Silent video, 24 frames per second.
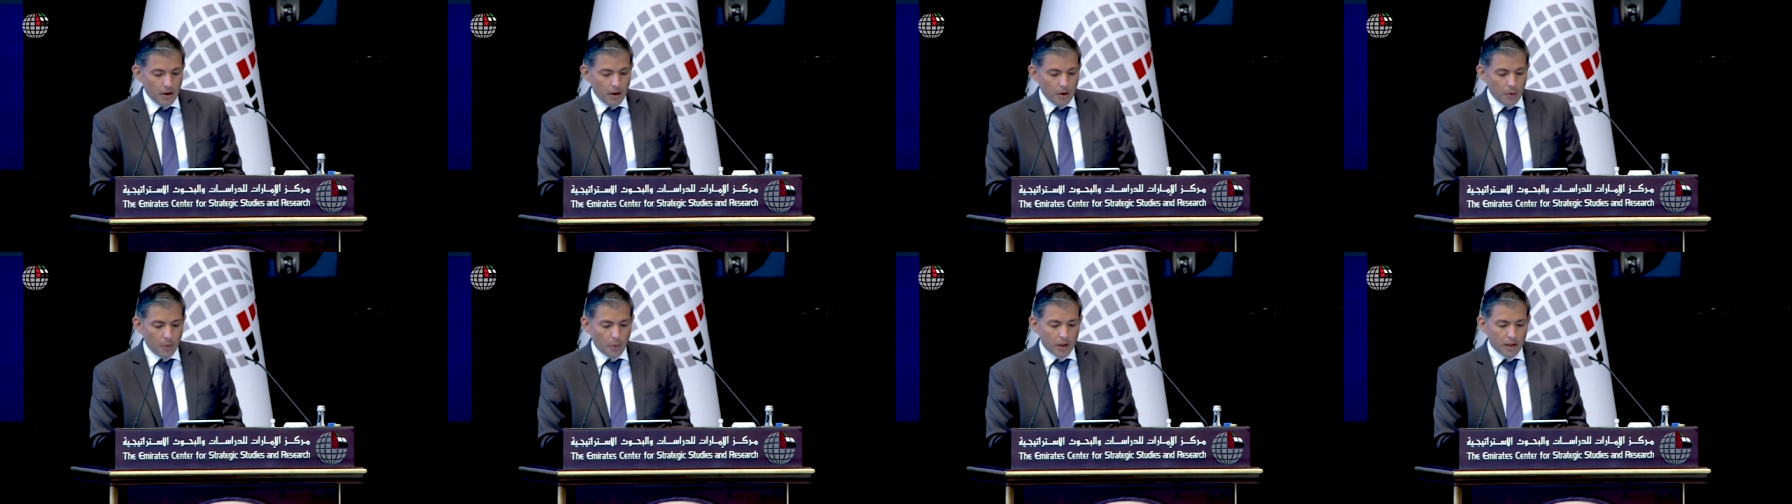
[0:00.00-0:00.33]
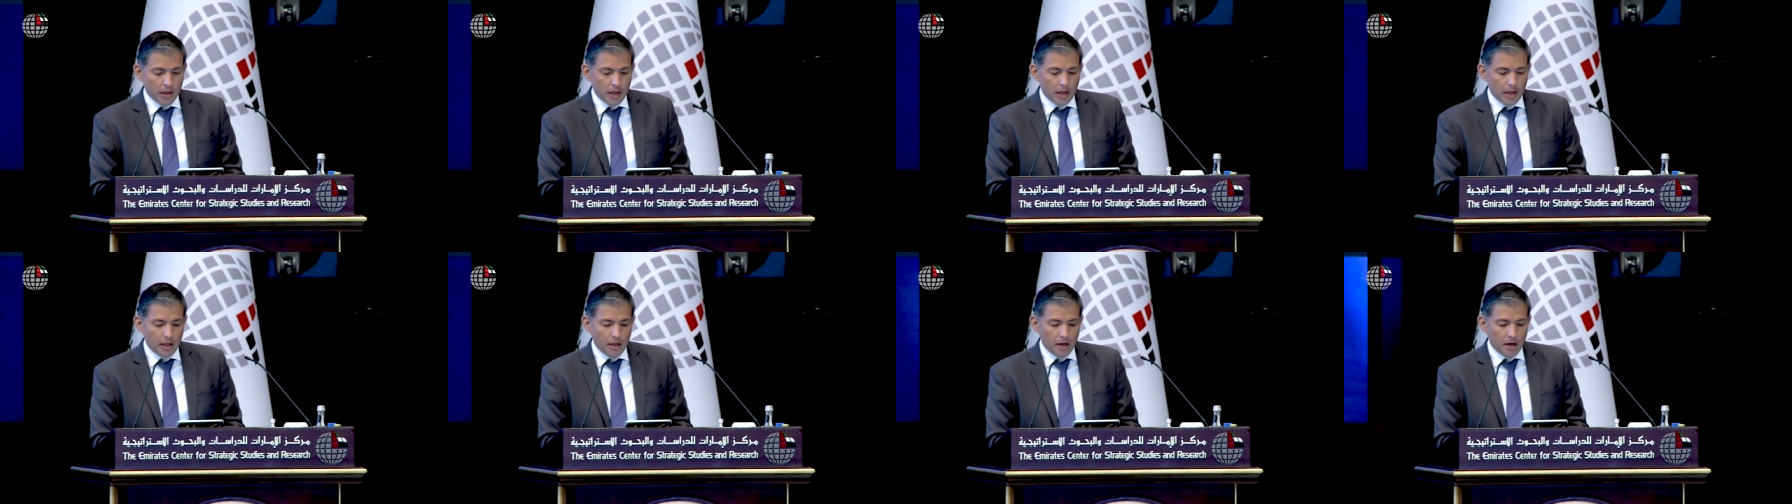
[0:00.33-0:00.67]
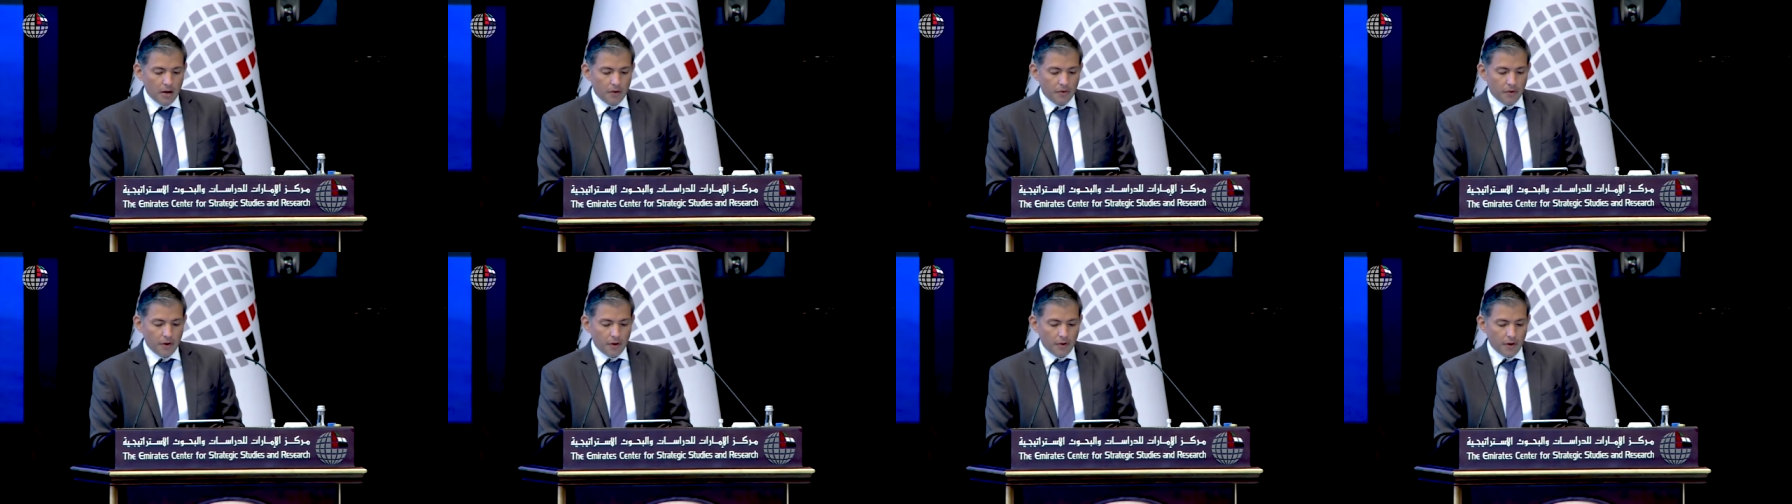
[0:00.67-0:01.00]
where the leader
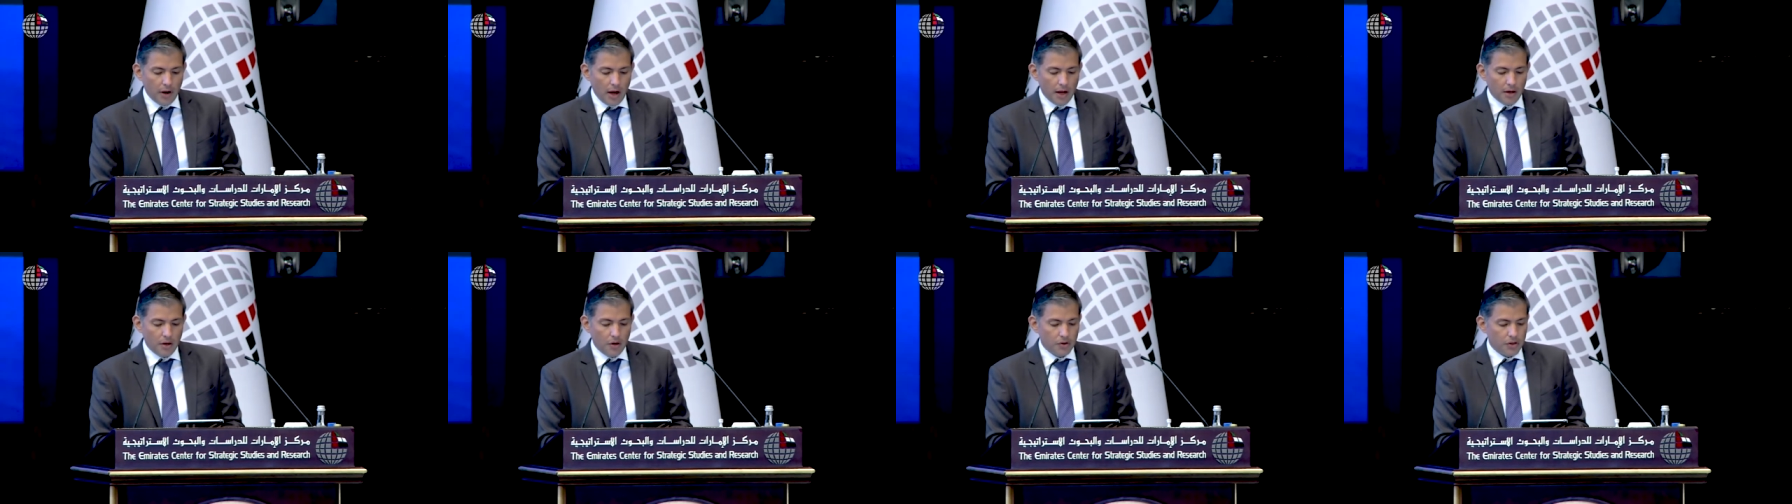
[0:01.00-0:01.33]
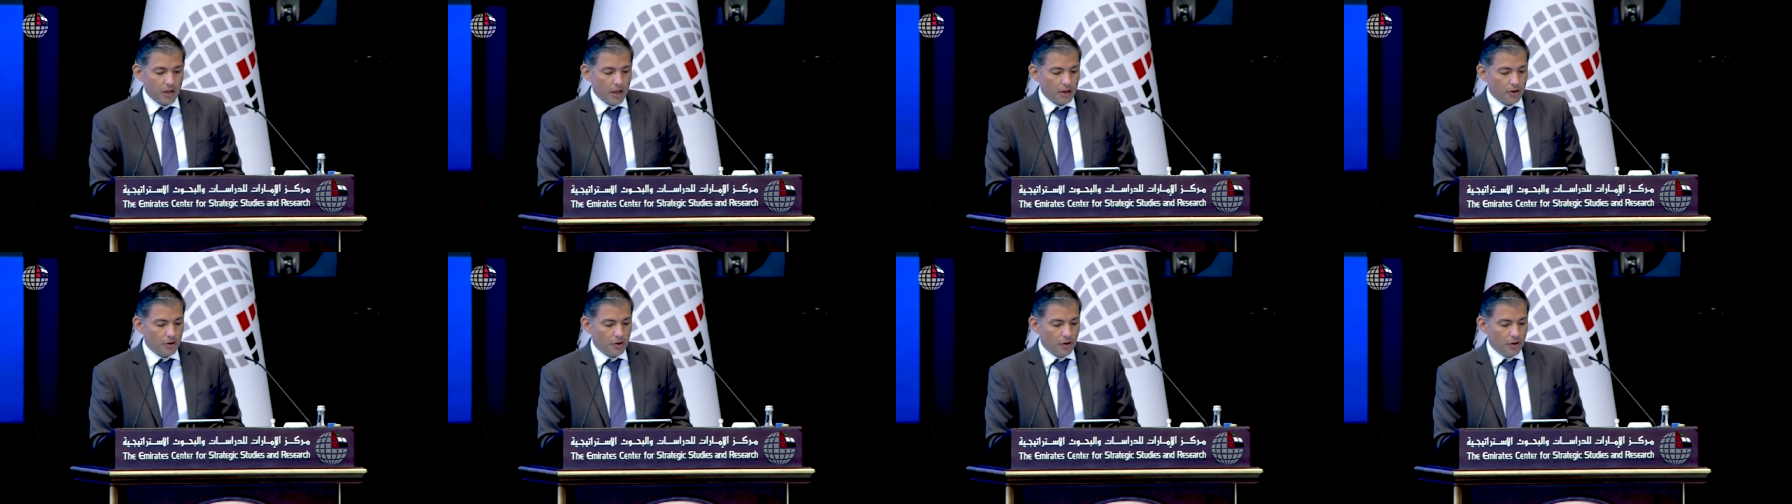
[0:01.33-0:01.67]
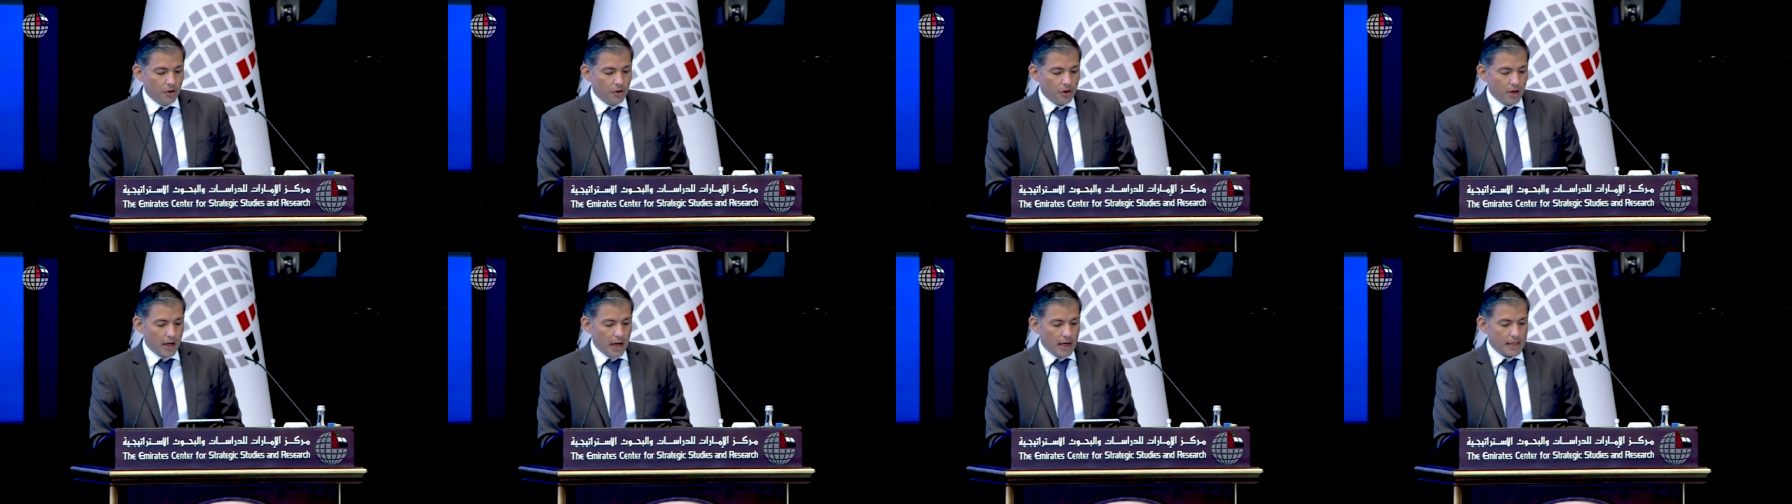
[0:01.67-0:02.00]
of the right, Jose
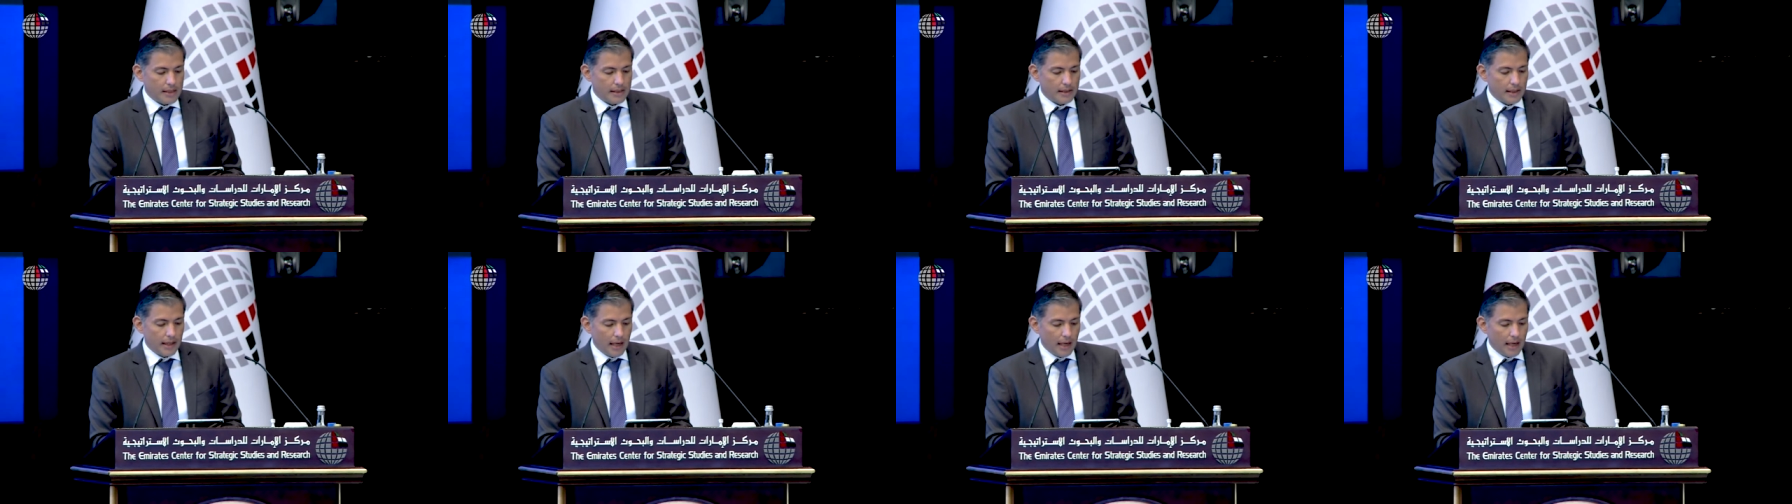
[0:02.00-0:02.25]
Antonio Kast,